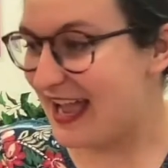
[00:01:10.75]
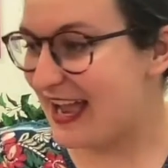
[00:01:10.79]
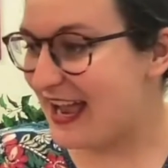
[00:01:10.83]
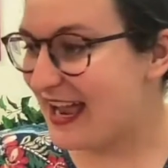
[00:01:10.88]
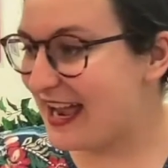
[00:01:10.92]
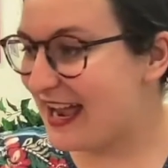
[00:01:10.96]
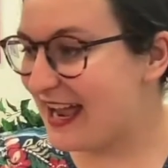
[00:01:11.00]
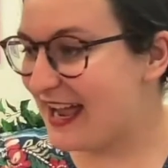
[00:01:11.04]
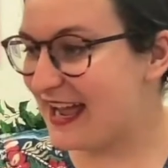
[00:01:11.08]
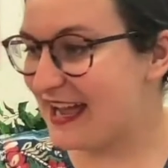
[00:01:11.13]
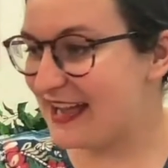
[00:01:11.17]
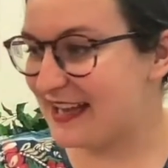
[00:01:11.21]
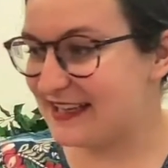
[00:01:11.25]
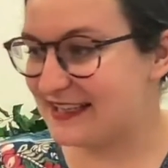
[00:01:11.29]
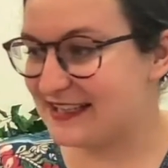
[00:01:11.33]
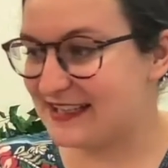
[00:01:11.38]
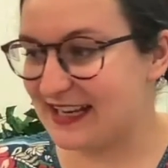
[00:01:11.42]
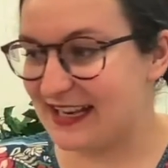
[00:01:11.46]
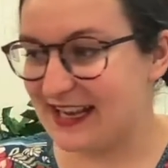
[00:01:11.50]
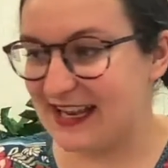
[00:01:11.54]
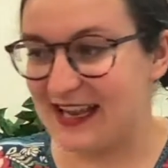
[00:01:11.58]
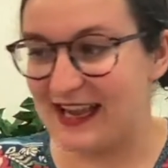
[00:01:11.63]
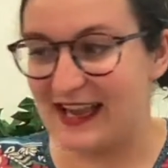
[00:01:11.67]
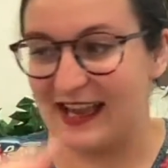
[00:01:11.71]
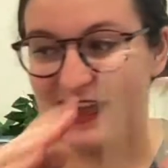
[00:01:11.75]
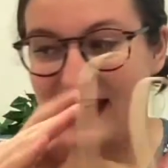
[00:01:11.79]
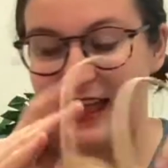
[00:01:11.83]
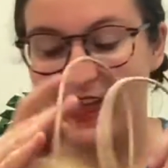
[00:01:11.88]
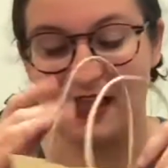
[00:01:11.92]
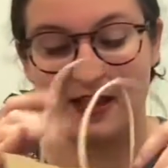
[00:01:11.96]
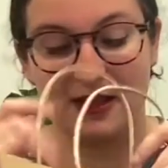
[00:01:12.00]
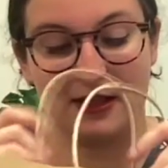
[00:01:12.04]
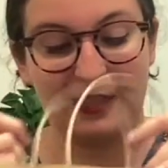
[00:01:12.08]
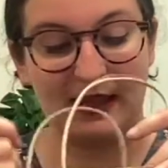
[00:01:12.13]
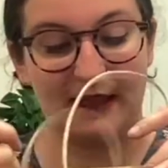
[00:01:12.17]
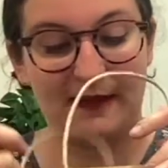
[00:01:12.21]
And
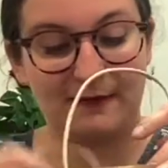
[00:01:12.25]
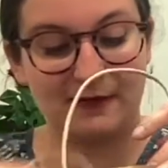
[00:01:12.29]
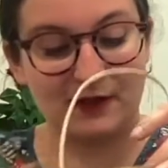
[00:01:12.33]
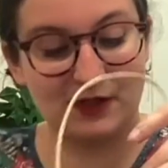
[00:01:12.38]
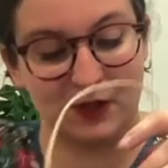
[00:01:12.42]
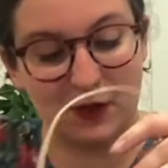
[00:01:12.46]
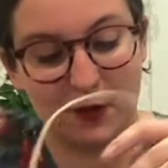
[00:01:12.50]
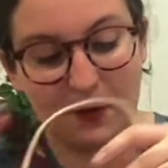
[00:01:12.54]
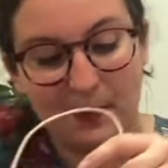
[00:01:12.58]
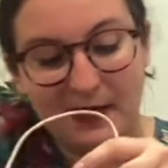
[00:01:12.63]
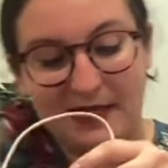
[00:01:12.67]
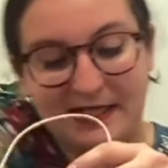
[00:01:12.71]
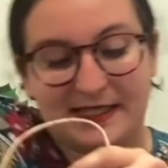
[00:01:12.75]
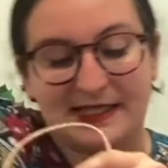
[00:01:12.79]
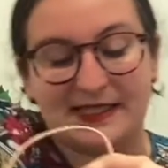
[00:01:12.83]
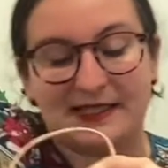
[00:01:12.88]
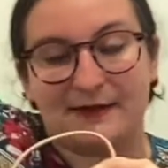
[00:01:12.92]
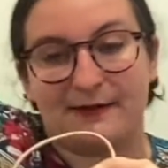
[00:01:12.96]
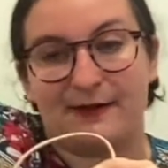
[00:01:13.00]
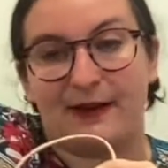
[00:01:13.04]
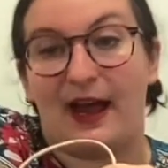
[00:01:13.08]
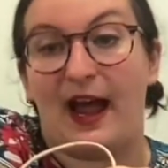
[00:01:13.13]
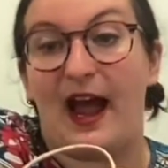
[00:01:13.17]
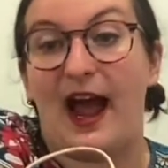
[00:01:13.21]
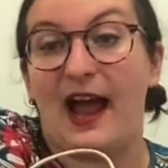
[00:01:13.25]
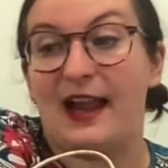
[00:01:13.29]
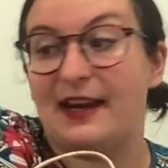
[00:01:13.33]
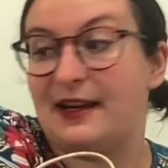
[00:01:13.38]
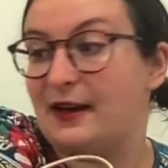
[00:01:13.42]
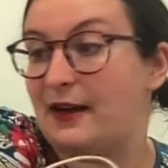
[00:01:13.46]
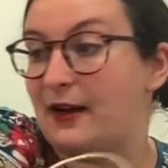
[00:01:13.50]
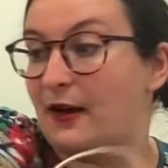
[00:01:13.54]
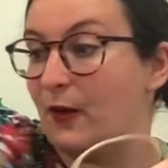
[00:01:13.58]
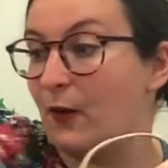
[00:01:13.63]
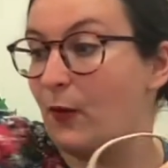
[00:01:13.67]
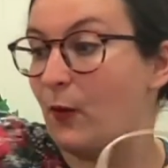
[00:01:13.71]
you'll have 2 pieces of
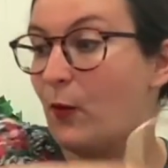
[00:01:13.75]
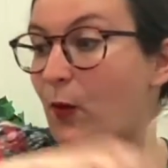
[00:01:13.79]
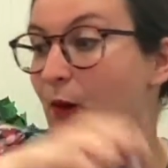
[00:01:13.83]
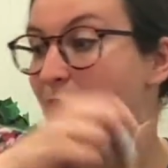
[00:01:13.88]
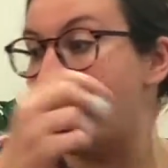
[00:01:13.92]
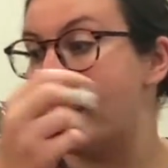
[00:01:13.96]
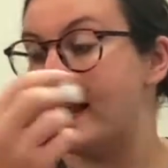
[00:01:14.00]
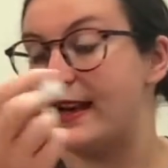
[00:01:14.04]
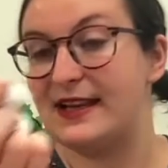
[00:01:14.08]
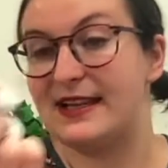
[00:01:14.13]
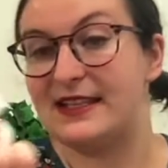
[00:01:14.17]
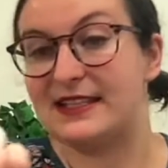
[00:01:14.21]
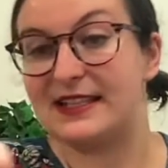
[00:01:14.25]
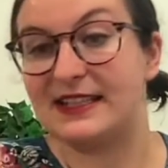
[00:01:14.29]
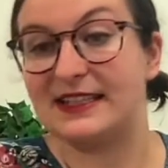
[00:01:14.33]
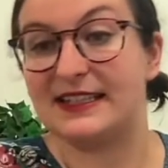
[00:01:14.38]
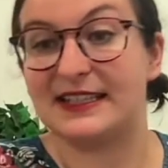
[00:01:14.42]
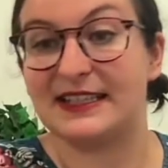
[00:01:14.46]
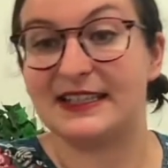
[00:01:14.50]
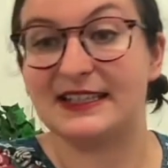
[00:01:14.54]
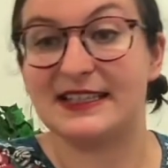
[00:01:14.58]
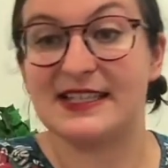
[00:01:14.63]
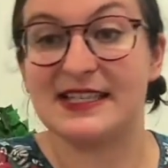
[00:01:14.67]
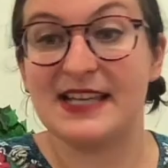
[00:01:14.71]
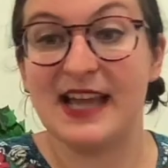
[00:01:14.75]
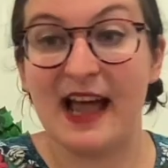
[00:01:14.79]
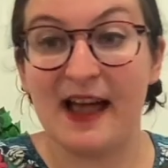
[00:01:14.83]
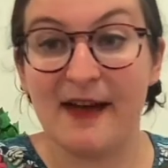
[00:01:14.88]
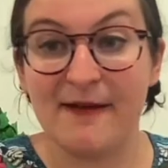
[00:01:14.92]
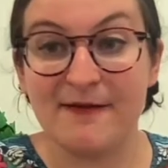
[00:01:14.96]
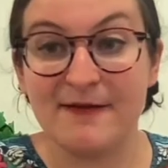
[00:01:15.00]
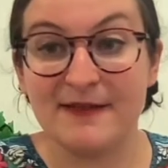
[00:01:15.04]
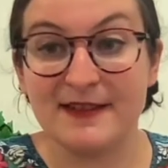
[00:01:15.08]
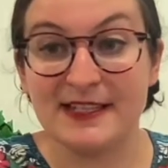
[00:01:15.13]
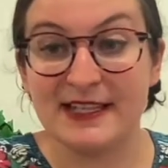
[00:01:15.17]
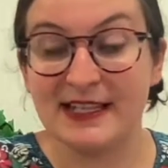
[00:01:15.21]
cotton. One is a little
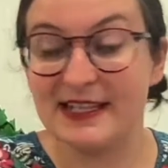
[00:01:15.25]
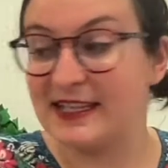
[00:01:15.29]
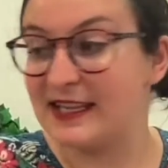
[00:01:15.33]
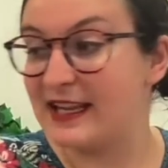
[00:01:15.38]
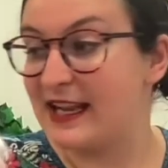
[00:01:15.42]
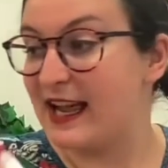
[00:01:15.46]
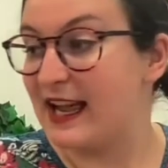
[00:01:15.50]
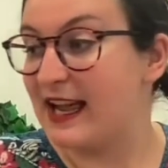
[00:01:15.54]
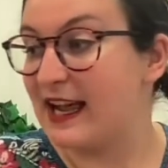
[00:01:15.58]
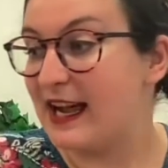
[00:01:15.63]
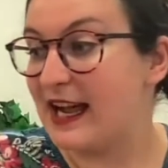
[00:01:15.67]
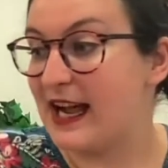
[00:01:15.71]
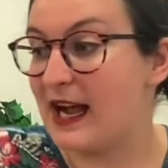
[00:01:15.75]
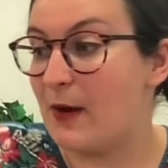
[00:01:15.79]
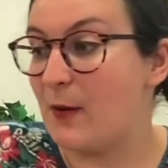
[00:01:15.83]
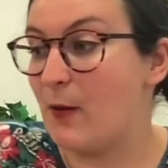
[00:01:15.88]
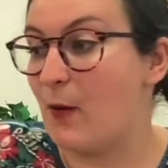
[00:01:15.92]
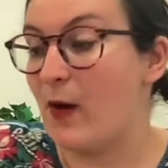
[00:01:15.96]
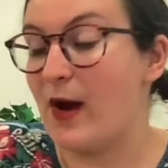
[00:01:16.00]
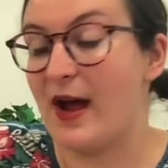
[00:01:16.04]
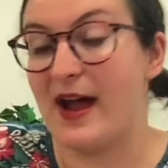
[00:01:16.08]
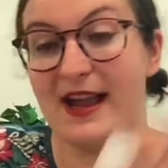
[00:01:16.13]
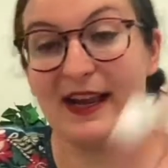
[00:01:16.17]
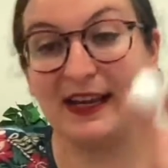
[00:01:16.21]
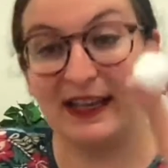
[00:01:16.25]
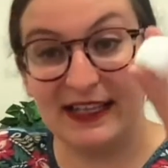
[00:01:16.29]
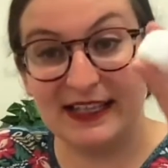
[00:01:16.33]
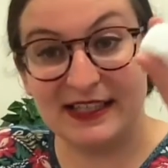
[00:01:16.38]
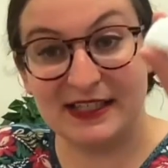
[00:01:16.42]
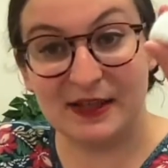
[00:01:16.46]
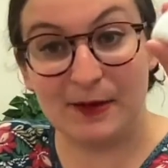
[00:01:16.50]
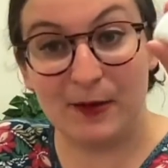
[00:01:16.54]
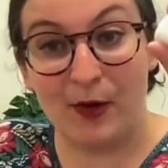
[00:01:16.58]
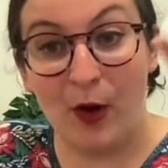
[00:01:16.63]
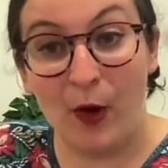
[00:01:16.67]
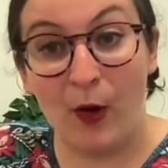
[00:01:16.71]
tuft and one is
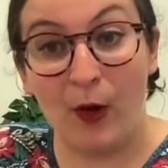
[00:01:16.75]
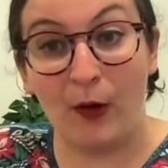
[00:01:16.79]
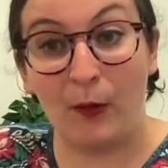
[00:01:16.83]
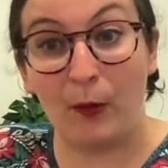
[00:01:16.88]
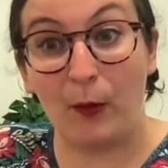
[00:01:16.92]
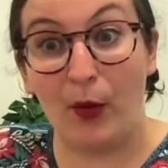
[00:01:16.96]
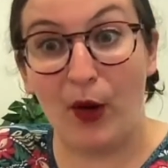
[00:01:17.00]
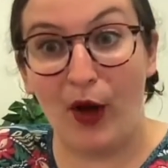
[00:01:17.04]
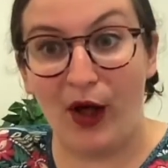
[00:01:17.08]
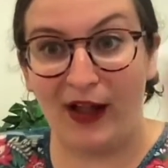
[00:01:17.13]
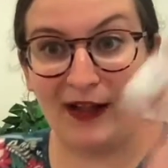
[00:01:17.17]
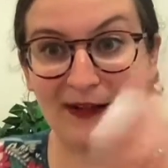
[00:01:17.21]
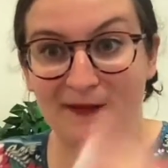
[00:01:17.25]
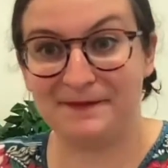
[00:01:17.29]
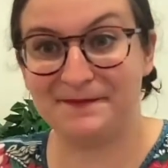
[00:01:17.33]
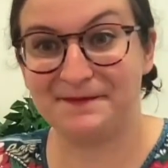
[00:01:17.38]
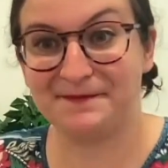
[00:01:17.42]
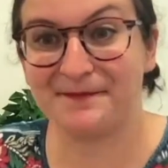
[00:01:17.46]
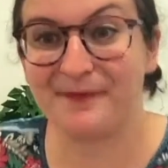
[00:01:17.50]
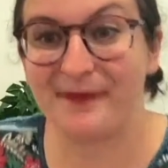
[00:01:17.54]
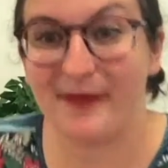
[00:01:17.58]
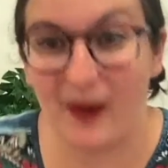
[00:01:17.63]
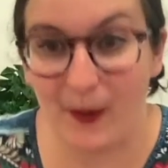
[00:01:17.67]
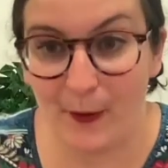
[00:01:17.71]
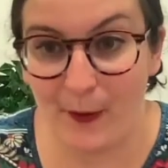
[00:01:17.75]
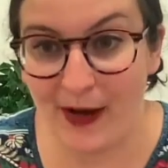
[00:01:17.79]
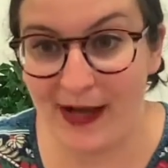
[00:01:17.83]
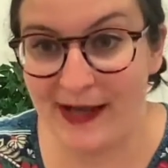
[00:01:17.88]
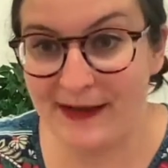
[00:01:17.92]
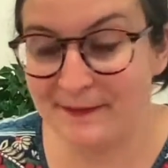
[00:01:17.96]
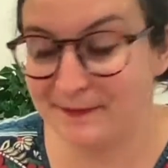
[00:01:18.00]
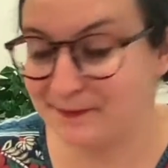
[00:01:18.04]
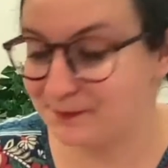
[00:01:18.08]
a whole ball. Okay?